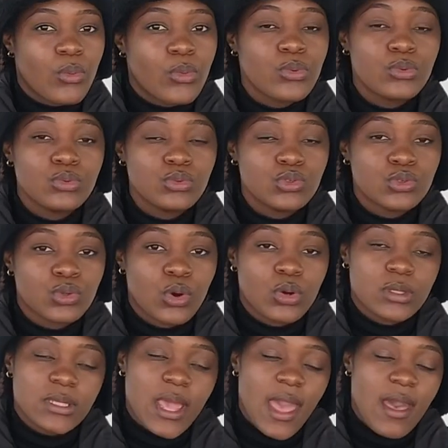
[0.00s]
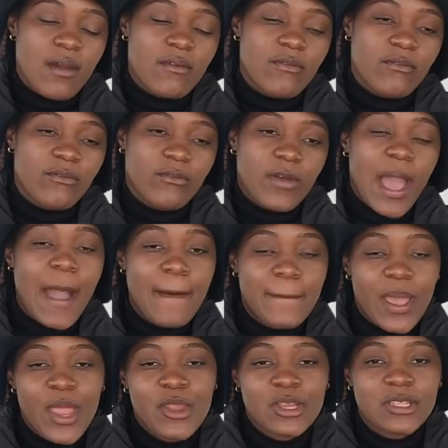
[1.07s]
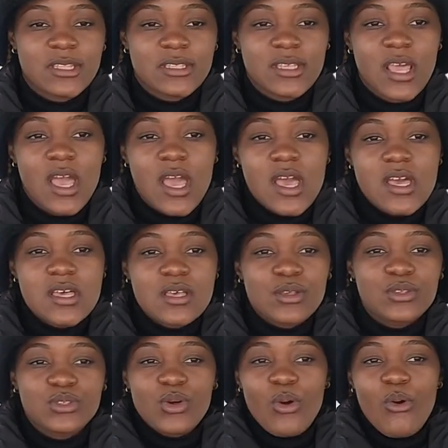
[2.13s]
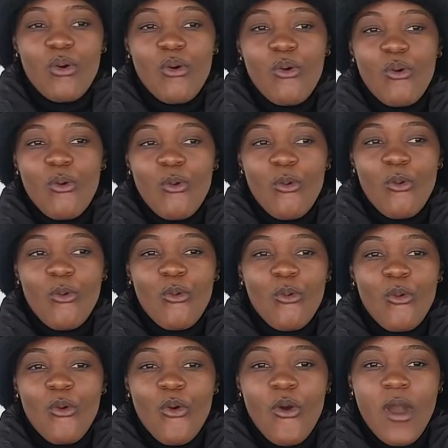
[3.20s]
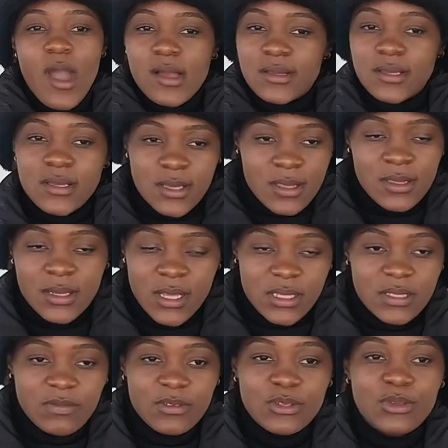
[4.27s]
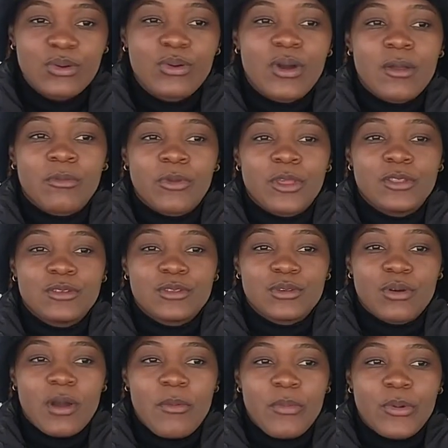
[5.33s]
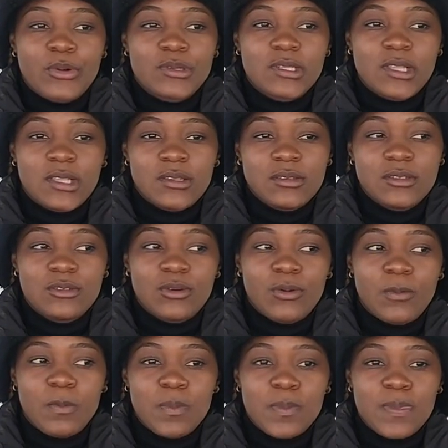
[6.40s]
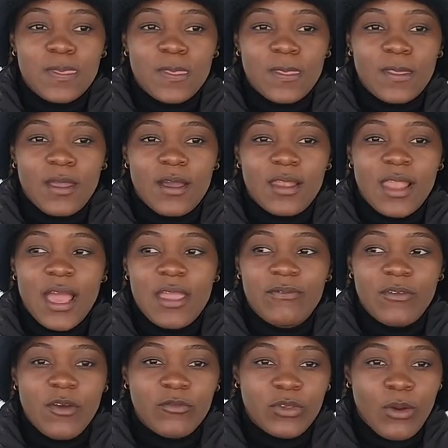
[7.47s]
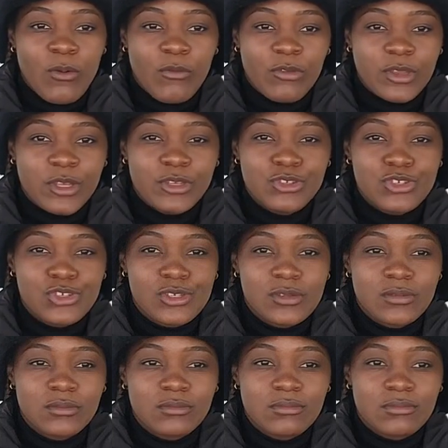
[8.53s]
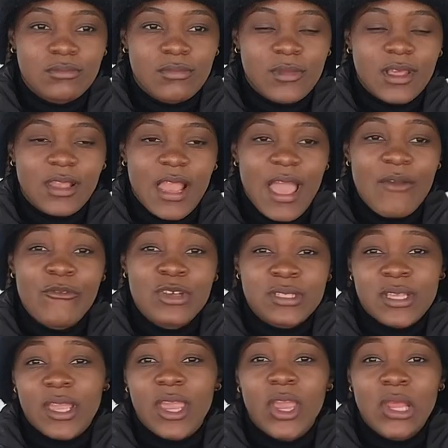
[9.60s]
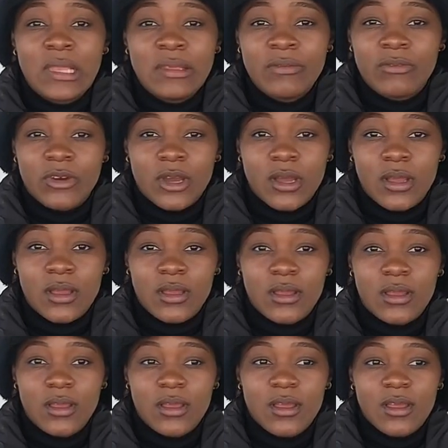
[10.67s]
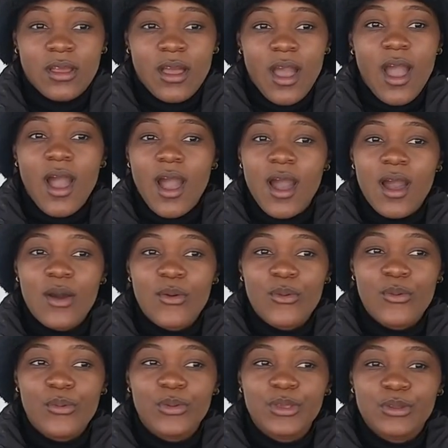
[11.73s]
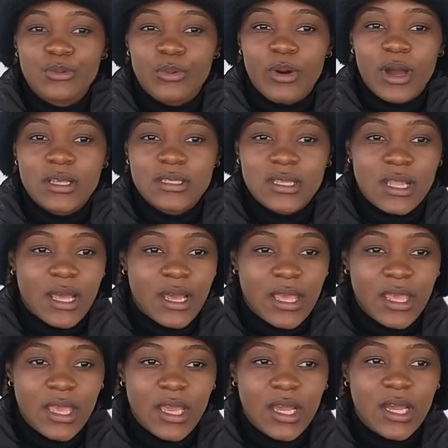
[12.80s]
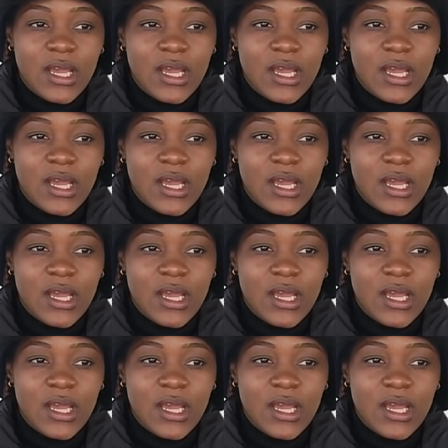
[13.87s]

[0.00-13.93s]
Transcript: who do not have parents. So in the next video, I'm going to talk about, you know, life after orphanage, life as a caregiver, how it was like,